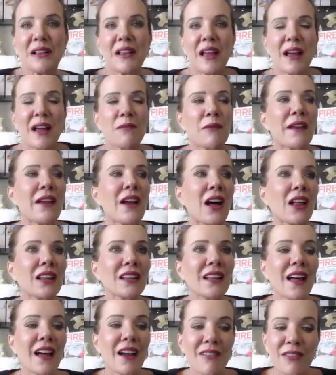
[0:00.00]
And we all
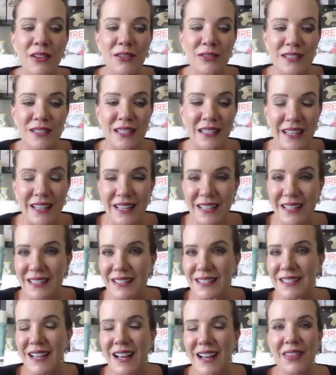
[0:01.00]
love those
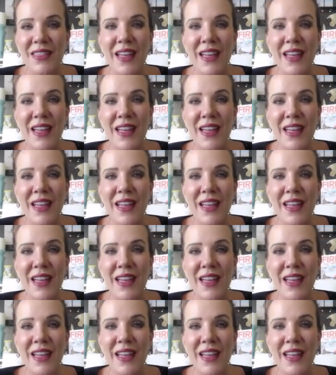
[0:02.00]
leads